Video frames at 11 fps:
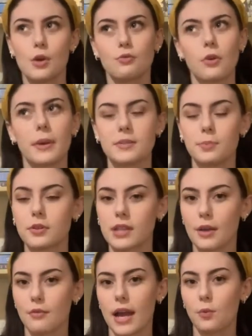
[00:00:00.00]
romance books
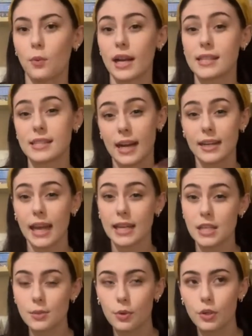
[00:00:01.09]
I read when I started
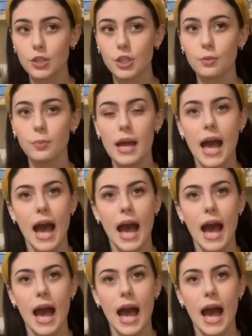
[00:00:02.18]
getting into BookTube